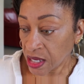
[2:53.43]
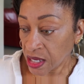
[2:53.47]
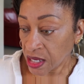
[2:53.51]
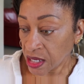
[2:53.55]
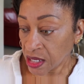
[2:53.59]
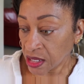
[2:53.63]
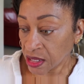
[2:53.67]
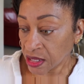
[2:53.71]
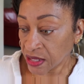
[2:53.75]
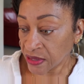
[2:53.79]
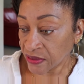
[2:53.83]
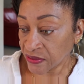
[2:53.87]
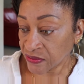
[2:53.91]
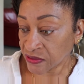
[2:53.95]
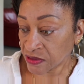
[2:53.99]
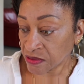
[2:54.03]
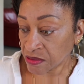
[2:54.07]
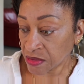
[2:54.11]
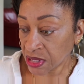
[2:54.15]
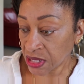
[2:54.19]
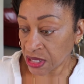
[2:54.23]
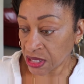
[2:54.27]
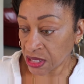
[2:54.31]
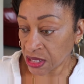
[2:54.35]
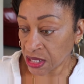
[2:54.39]
it gives
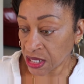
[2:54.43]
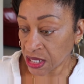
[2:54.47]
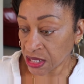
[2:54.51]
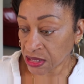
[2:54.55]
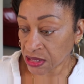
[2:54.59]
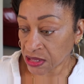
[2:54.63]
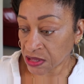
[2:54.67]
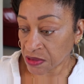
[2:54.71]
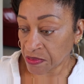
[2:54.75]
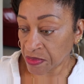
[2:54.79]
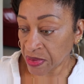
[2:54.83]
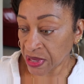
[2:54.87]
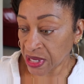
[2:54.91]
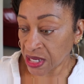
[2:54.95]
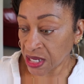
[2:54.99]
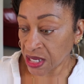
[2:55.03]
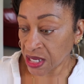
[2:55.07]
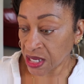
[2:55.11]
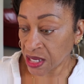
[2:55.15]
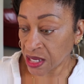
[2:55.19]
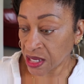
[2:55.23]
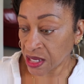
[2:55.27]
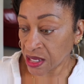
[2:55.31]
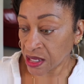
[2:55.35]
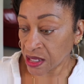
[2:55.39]
me
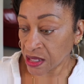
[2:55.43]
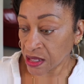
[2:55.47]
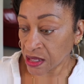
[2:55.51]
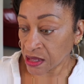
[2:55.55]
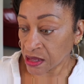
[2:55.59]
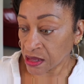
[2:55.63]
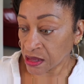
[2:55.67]
Expedia,